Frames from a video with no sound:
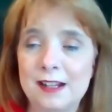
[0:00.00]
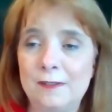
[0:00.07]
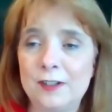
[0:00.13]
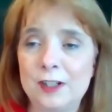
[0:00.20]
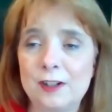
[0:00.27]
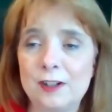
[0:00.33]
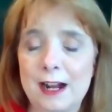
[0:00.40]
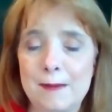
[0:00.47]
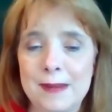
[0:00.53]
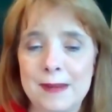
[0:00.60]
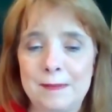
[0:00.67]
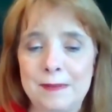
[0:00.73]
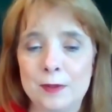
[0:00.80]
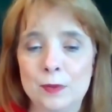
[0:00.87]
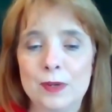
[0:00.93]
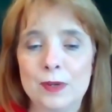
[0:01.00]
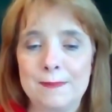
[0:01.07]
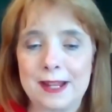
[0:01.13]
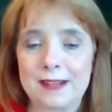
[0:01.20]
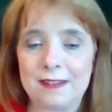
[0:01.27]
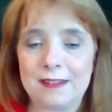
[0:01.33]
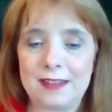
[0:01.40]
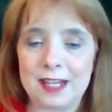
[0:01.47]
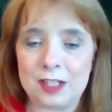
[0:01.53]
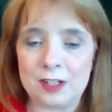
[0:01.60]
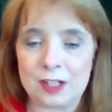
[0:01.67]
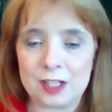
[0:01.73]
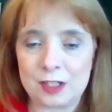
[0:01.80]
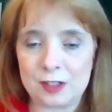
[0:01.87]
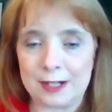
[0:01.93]
figure out maybe one method that you
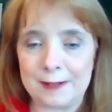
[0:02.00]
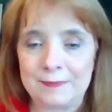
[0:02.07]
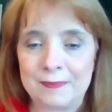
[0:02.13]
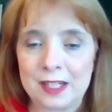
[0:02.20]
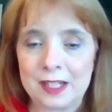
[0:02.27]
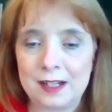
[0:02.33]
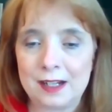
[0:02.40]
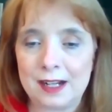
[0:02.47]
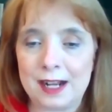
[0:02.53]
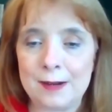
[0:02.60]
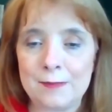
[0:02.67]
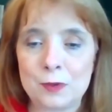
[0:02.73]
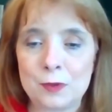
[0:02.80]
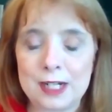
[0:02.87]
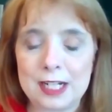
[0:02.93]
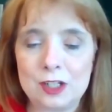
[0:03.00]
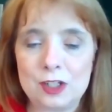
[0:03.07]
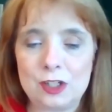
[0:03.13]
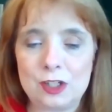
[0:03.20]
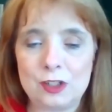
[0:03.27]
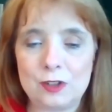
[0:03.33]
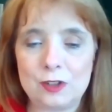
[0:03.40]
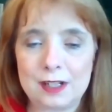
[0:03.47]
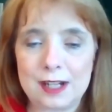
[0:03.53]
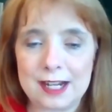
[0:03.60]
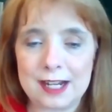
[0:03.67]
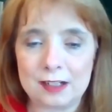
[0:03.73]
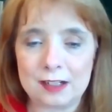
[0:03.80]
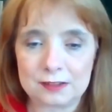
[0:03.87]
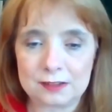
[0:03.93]
could do it. I'm going to
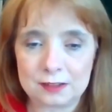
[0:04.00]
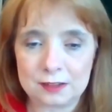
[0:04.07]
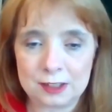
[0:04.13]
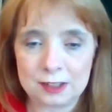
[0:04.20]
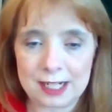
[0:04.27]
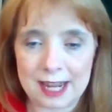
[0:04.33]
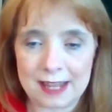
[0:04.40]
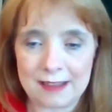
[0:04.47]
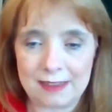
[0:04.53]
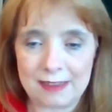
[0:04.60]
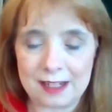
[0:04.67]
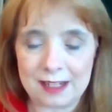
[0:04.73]
kind of look at the